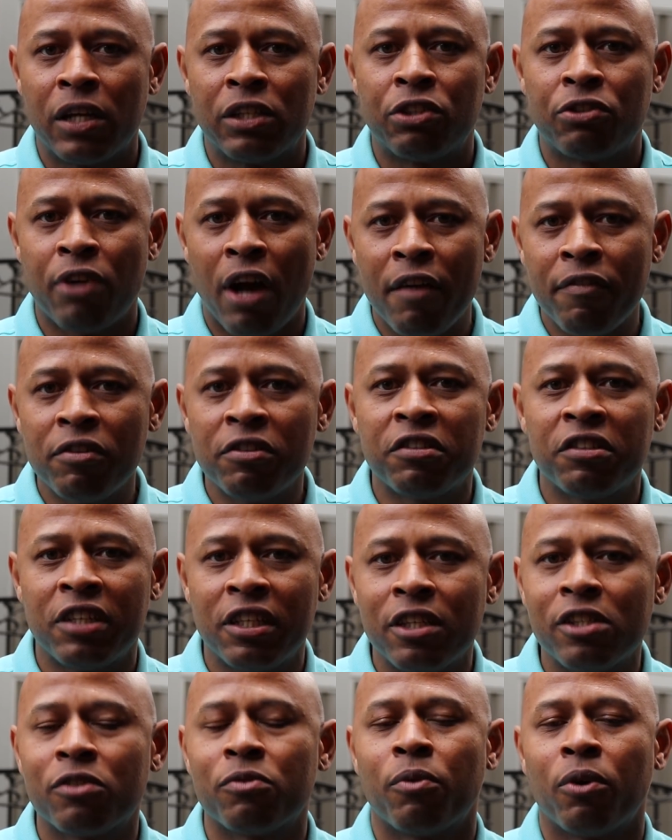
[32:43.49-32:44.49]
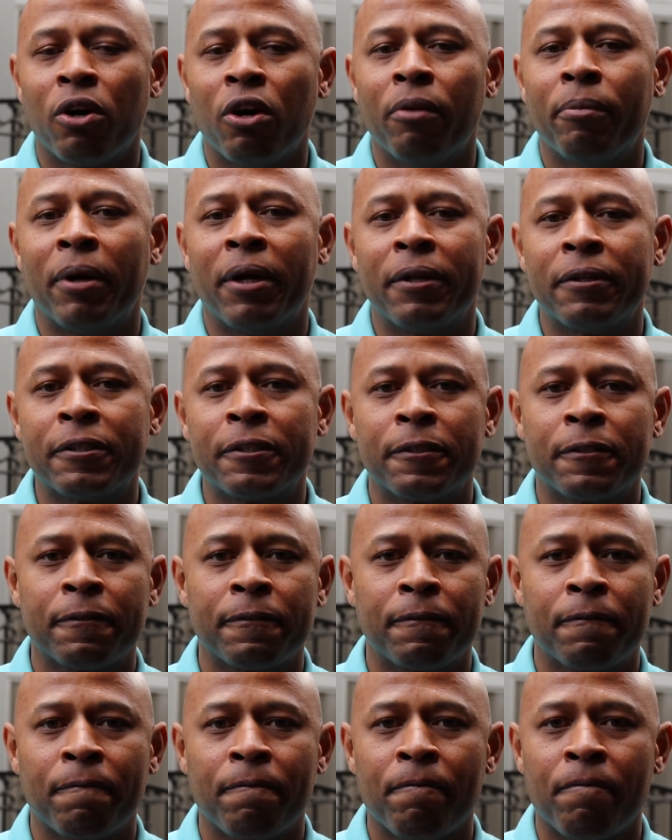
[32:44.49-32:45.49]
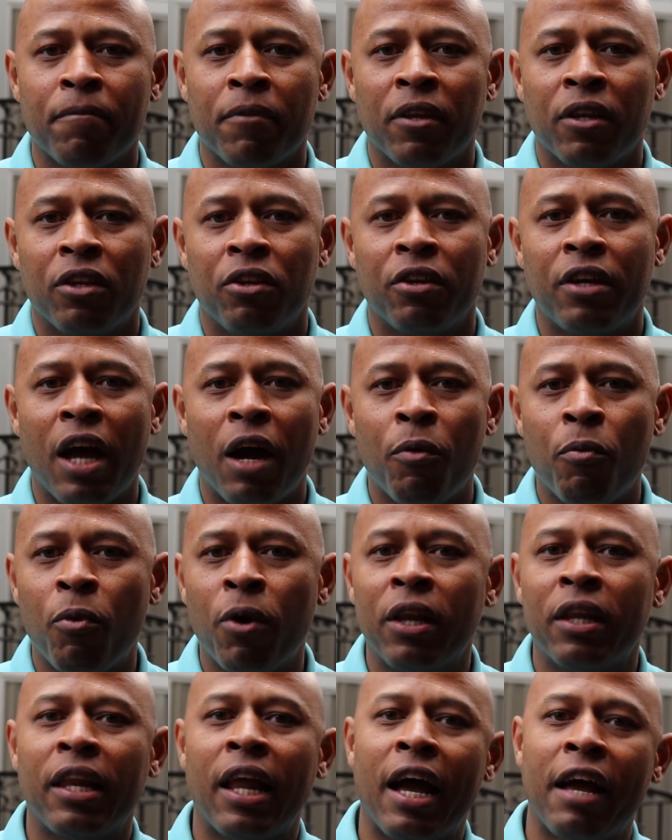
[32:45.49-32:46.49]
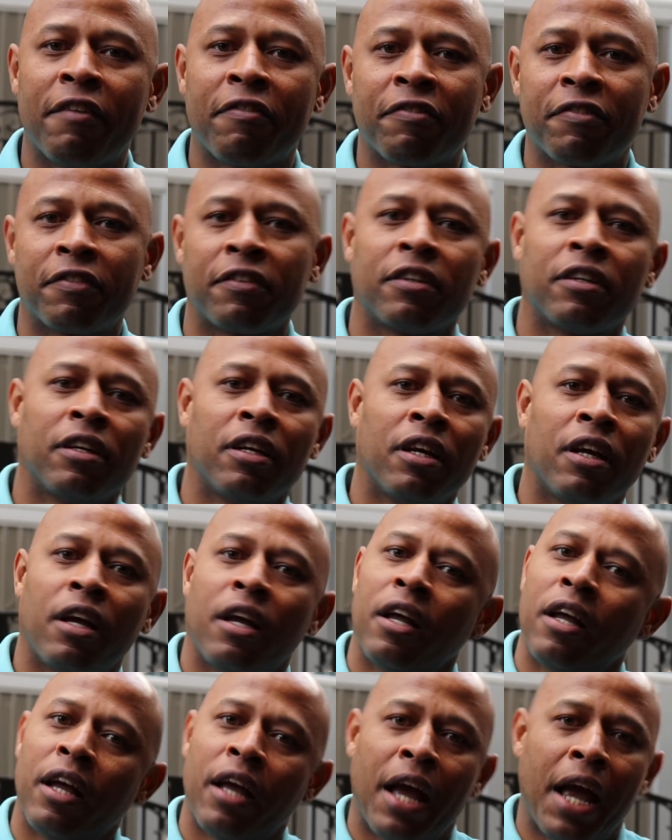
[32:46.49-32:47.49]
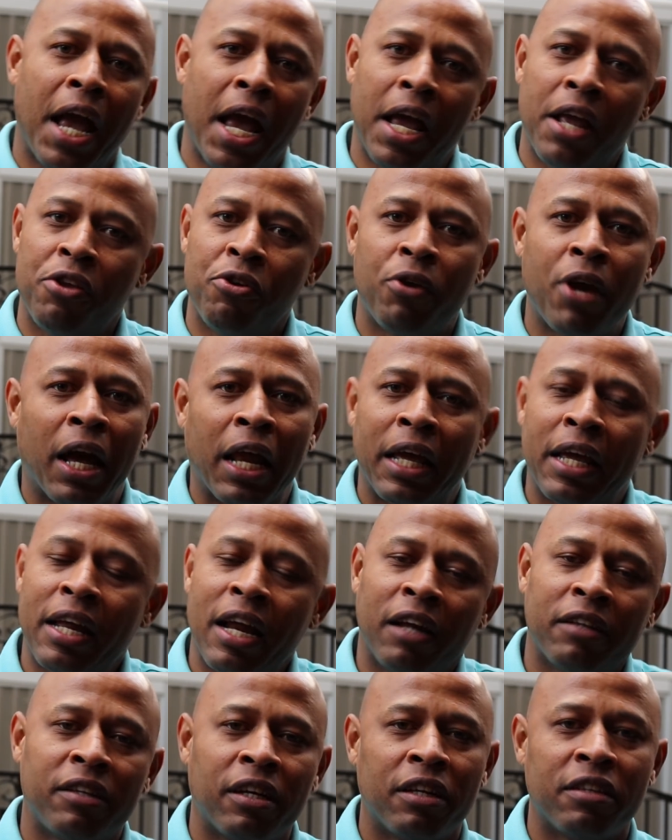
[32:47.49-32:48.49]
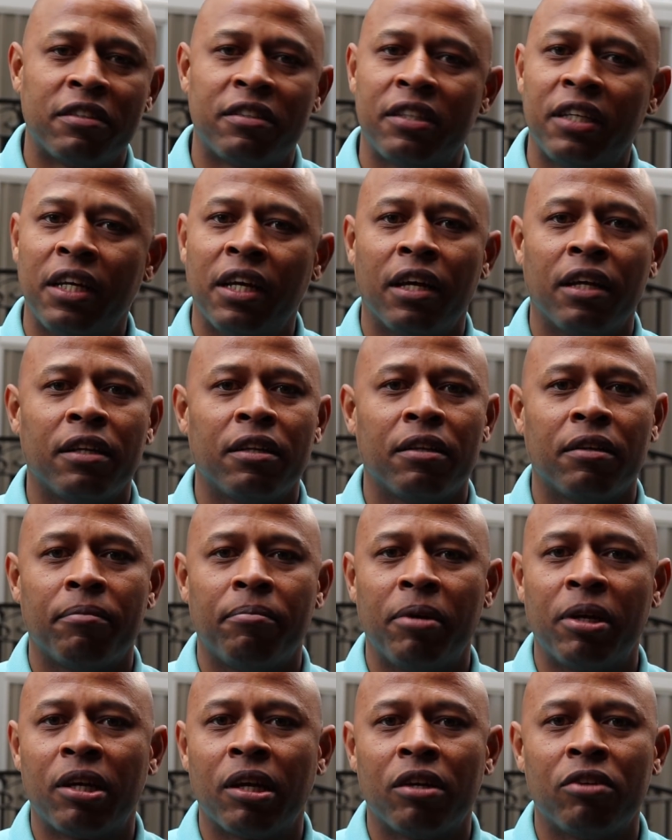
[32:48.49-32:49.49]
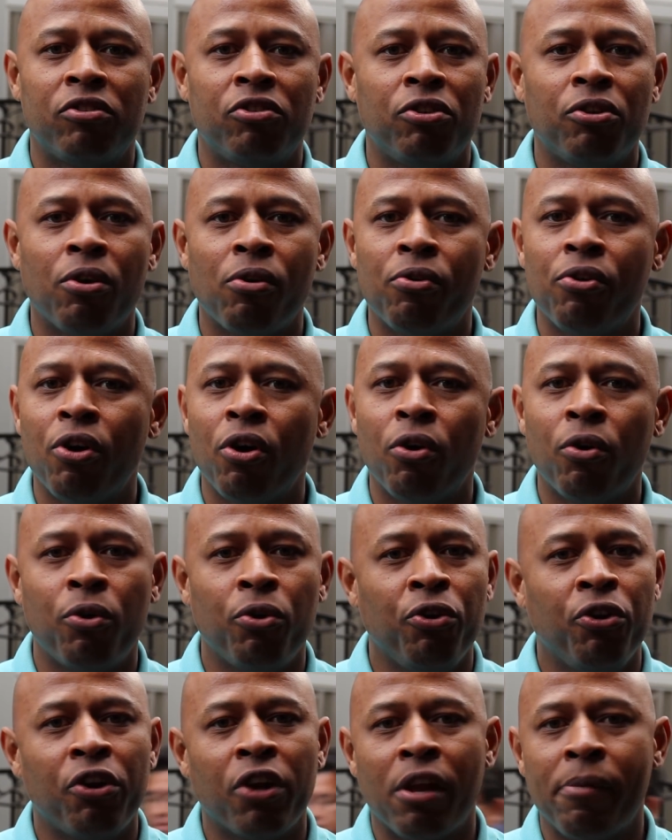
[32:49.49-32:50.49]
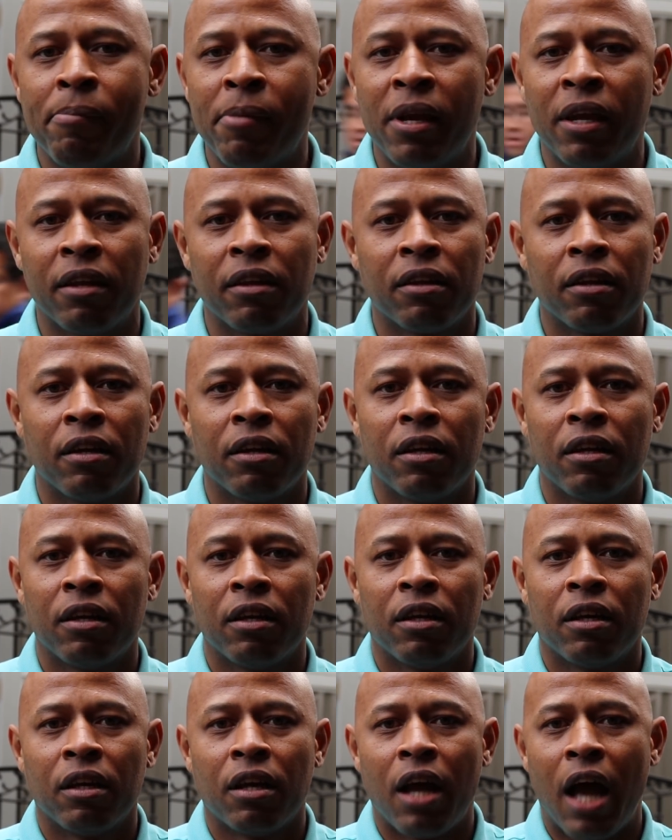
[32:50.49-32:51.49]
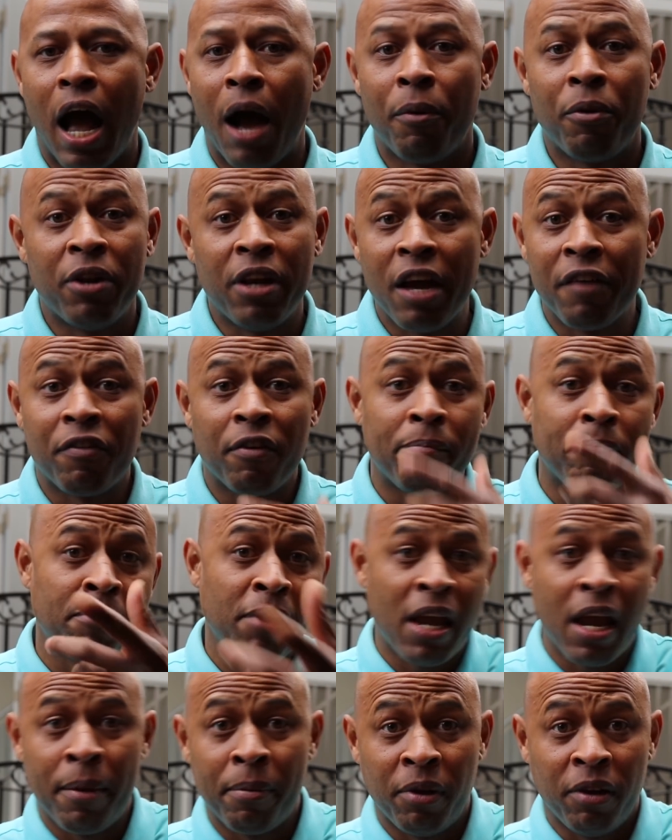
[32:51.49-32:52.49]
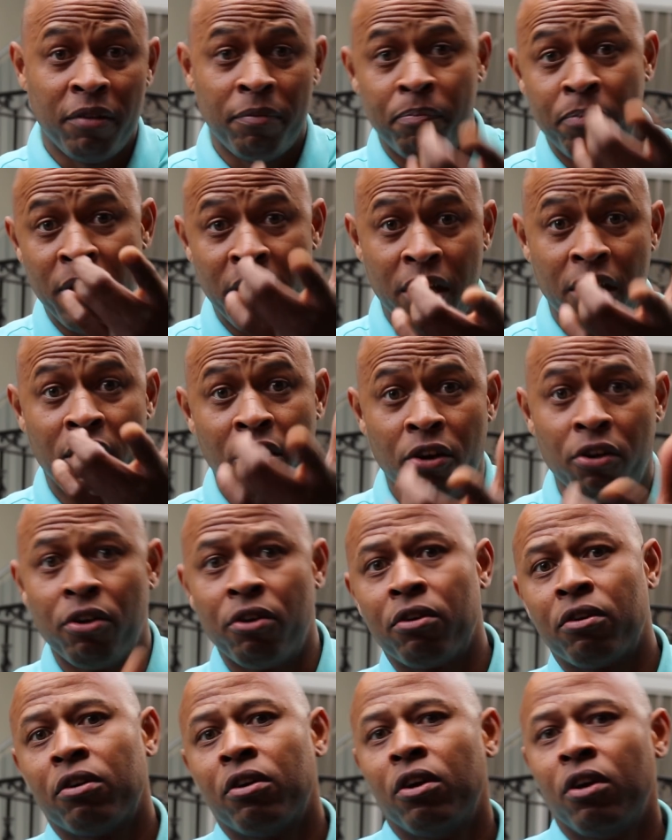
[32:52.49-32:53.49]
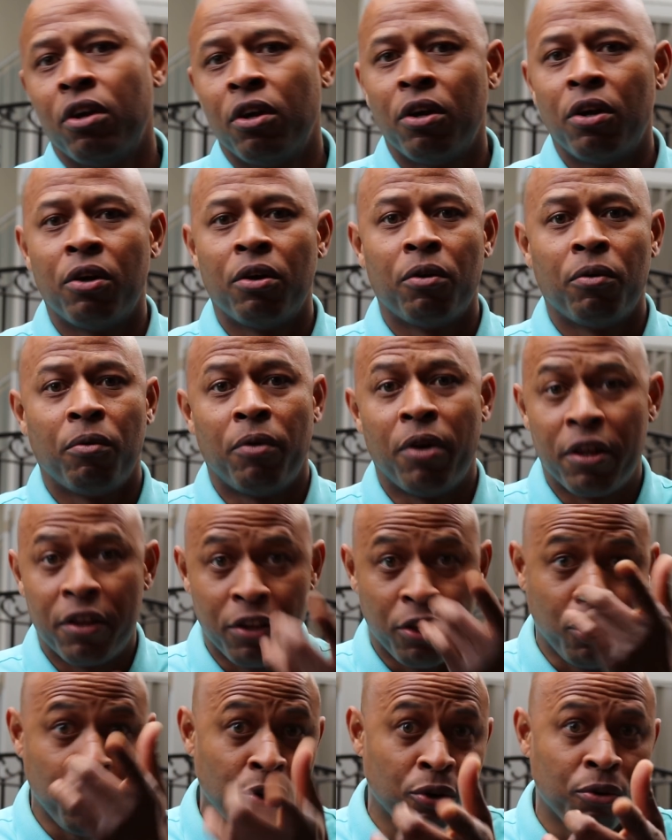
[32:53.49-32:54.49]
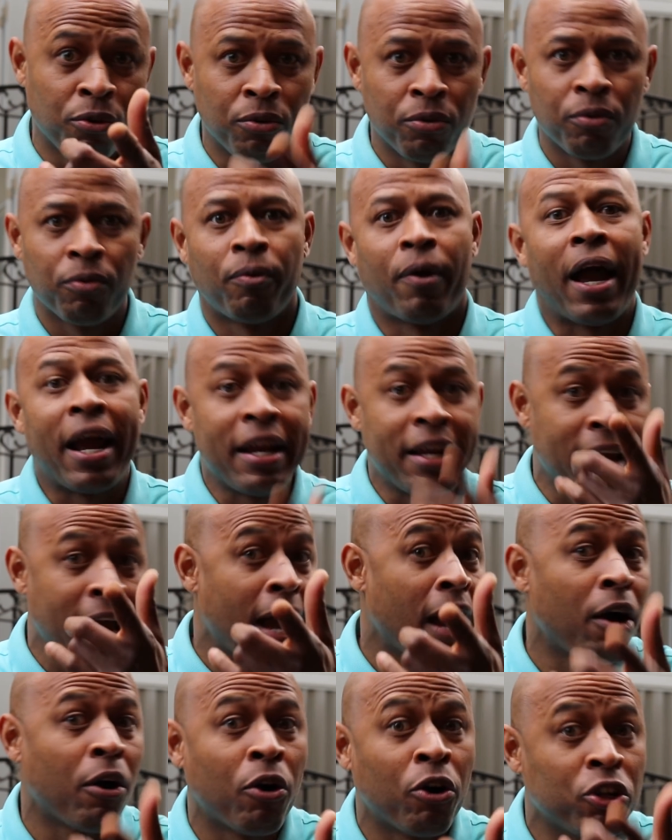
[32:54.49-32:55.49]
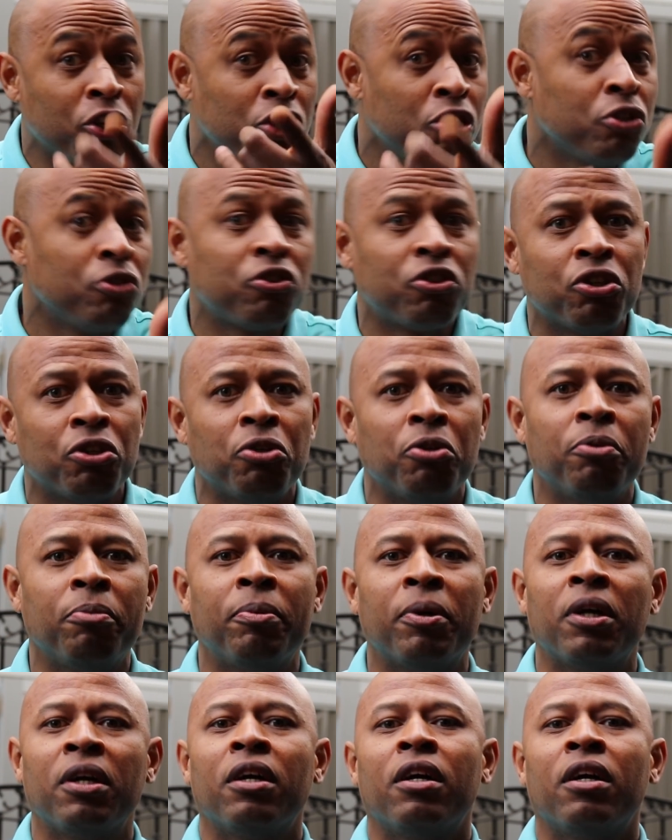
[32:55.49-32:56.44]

Travel and see this world, man. You got one life, and you got to get out there and see it because you don't know who you're going to meet. I would never be able to be here with you right now on YouTube